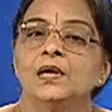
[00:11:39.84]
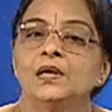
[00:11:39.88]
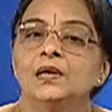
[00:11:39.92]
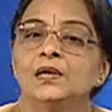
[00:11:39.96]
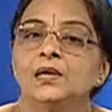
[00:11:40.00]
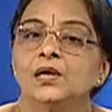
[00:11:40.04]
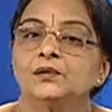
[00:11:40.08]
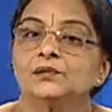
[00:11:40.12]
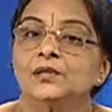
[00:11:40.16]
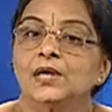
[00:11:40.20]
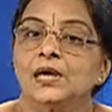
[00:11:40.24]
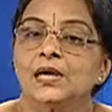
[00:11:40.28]

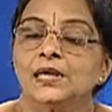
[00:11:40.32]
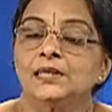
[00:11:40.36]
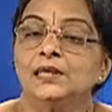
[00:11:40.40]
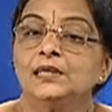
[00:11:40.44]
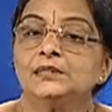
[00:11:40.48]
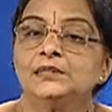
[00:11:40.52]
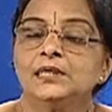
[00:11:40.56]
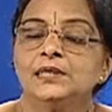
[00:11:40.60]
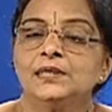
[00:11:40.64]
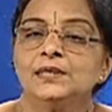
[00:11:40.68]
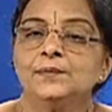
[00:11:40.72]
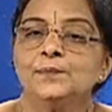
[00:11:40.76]
Now, the
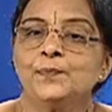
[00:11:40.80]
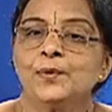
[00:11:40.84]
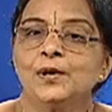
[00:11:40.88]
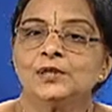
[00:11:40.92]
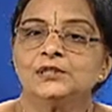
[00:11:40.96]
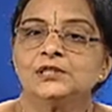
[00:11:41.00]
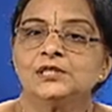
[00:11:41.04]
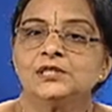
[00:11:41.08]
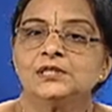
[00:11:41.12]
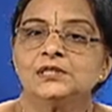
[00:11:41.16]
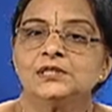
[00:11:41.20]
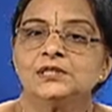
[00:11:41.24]
another
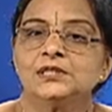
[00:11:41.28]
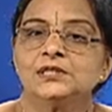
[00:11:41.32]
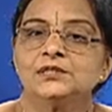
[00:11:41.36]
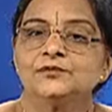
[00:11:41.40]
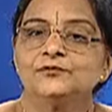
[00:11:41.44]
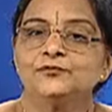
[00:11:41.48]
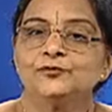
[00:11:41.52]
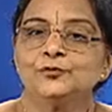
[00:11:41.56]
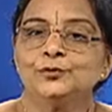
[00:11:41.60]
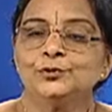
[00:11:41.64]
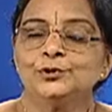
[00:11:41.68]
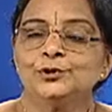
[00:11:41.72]
important
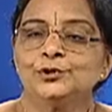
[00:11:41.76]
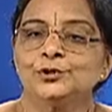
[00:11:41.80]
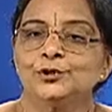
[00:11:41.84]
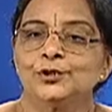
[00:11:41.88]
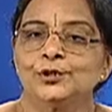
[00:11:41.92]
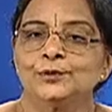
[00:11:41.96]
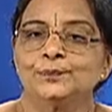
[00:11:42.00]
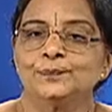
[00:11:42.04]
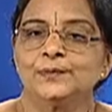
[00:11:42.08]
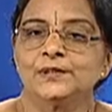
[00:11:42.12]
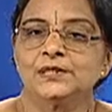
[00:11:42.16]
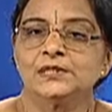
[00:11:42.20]
food
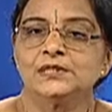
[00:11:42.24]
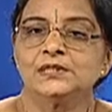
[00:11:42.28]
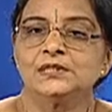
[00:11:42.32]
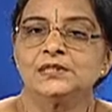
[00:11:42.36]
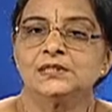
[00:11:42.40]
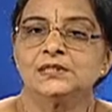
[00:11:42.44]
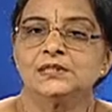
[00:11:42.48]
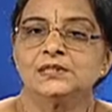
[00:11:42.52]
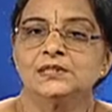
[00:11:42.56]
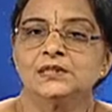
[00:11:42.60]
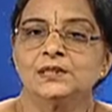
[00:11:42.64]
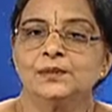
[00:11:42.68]
crop
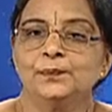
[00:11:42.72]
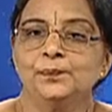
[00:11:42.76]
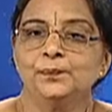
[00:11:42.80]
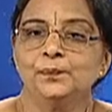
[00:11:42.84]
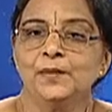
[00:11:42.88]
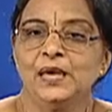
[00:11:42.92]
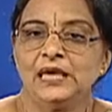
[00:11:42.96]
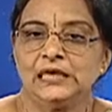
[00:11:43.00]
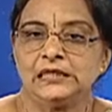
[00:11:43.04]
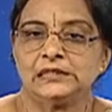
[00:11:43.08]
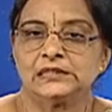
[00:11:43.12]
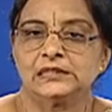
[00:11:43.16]
is
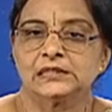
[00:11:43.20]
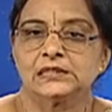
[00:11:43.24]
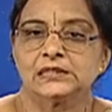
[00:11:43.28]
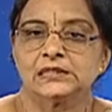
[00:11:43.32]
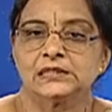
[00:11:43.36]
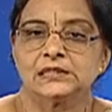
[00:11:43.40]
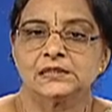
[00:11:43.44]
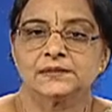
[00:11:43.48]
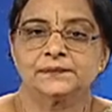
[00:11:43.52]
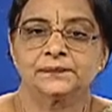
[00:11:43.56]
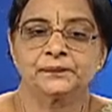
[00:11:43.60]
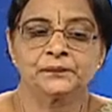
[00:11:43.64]

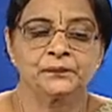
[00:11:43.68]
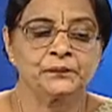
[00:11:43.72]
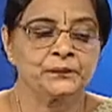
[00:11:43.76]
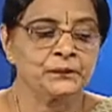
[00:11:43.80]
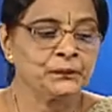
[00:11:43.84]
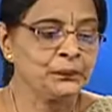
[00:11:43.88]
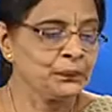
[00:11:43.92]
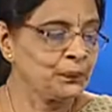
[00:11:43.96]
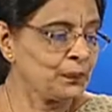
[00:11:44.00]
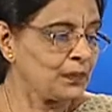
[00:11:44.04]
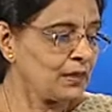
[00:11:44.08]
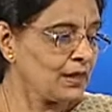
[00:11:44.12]
maize.
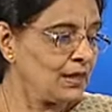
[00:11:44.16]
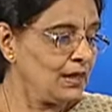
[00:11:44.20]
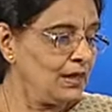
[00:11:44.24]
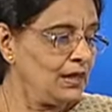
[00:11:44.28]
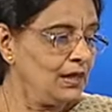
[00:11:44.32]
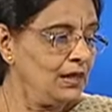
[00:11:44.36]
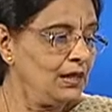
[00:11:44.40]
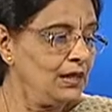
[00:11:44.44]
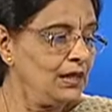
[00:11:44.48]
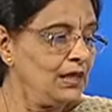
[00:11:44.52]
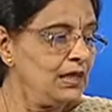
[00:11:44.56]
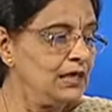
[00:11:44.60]

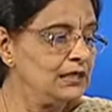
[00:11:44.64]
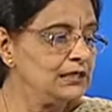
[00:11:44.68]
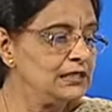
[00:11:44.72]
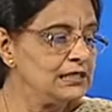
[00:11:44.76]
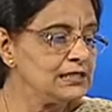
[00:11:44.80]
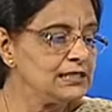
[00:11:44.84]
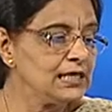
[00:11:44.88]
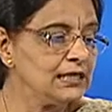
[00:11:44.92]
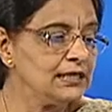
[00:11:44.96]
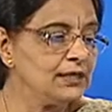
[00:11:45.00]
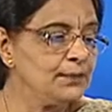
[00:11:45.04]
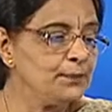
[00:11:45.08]
It is
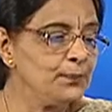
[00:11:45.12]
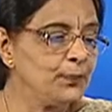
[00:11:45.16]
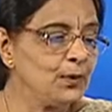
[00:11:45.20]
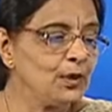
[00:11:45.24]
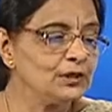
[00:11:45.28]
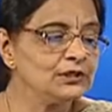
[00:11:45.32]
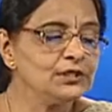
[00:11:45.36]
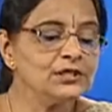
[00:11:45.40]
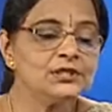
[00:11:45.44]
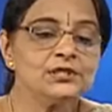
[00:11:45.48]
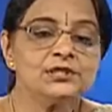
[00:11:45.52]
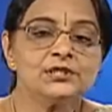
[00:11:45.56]
an
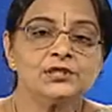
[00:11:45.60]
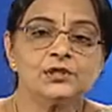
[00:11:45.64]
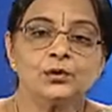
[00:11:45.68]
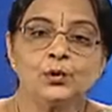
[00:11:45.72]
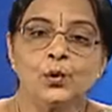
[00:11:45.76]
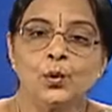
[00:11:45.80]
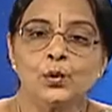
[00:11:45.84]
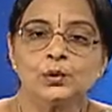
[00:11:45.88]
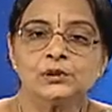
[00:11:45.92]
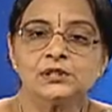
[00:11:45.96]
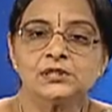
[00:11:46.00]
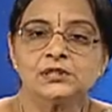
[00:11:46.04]
important
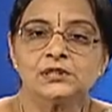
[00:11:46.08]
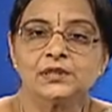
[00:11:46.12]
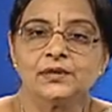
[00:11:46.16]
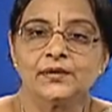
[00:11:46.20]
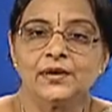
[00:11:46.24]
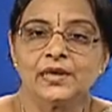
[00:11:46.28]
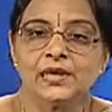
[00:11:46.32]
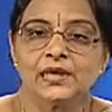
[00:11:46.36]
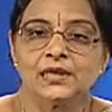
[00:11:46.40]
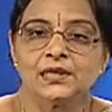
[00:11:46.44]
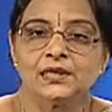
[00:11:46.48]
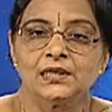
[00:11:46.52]
coarse
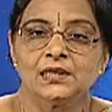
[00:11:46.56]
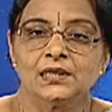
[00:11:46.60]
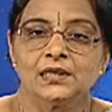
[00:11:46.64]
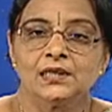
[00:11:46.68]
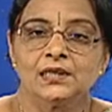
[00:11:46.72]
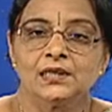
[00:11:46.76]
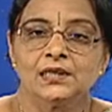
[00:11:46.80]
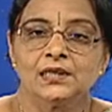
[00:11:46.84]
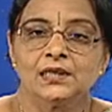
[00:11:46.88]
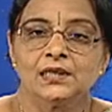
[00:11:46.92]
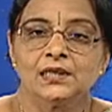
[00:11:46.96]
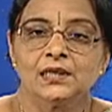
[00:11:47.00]
grain
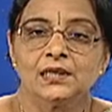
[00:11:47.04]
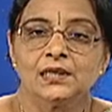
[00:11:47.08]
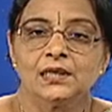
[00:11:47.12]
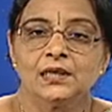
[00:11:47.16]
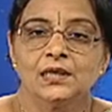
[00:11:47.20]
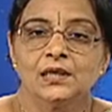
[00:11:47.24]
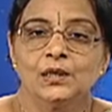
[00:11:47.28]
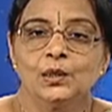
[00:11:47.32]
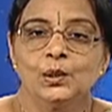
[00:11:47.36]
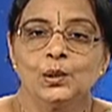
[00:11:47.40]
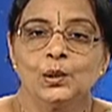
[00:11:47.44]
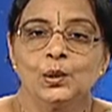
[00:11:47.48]

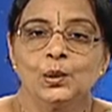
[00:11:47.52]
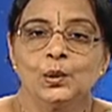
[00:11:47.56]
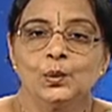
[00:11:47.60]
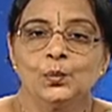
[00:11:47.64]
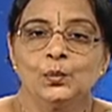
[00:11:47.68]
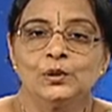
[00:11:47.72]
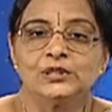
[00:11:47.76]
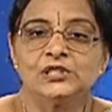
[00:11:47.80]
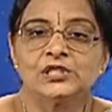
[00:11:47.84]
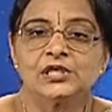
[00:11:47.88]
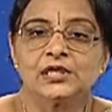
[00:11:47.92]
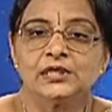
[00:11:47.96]

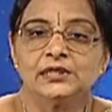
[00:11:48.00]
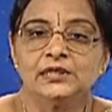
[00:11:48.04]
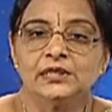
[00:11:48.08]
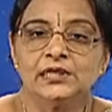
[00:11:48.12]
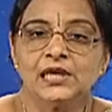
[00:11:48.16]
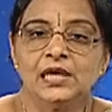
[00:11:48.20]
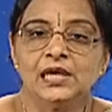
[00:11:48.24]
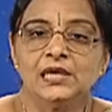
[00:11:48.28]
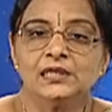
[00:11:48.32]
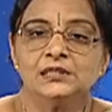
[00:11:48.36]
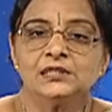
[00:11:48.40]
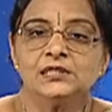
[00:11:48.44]
which
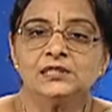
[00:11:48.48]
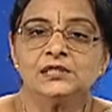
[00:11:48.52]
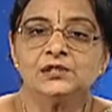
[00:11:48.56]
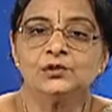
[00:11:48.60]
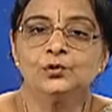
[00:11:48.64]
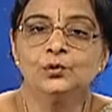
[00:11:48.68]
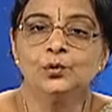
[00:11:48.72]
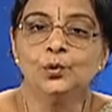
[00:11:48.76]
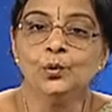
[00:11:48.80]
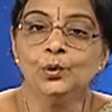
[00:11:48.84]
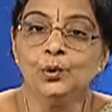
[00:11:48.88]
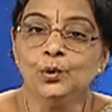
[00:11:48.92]
contains
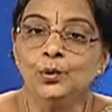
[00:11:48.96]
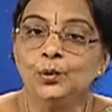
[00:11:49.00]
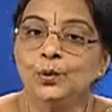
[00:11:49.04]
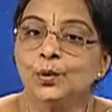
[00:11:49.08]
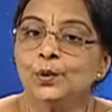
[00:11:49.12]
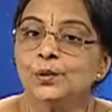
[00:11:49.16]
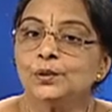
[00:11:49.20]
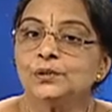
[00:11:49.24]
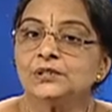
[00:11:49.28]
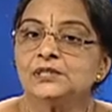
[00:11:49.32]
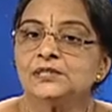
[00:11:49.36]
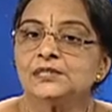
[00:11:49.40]

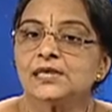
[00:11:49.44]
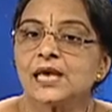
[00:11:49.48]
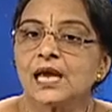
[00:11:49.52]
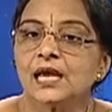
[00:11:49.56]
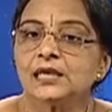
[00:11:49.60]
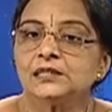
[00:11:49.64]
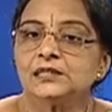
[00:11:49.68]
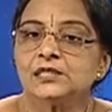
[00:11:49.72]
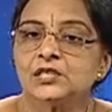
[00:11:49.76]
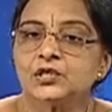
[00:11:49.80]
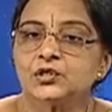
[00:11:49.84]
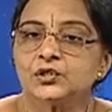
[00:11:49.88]
glucose
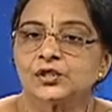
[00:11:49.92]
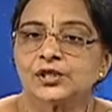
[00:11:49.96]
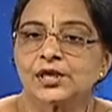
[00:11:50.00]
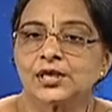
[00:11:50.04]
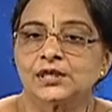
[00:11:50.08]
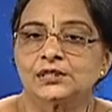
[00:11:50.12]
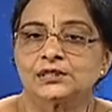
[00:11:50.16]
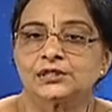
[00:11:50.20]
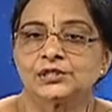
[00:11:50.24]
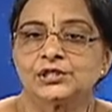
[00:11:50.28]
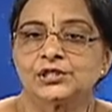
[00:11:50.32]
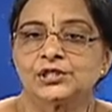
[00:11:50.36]
and
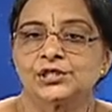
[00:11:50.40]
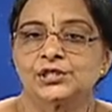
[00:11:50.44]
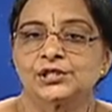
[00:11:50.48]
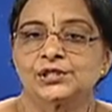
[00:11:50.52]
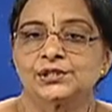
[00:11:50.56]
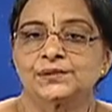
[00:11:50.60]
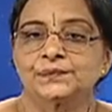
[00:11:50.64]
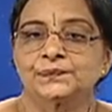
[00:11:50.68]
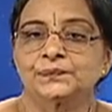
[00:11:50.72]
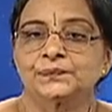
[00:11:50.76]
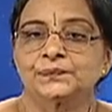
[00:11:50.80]
starch.